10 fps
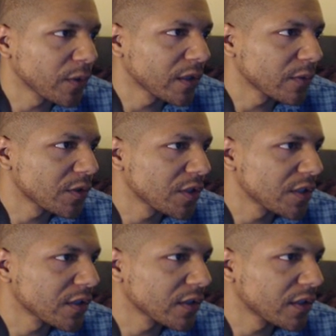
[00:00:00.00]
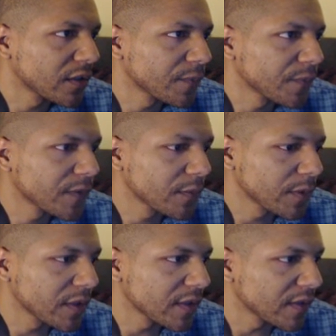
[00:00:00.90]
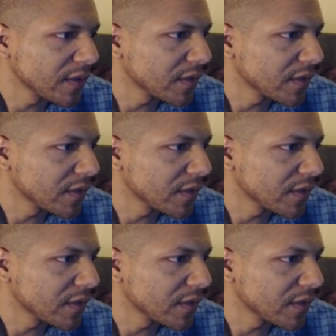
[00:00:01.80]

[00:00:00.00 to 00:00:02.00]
We can always change it later to be in the Z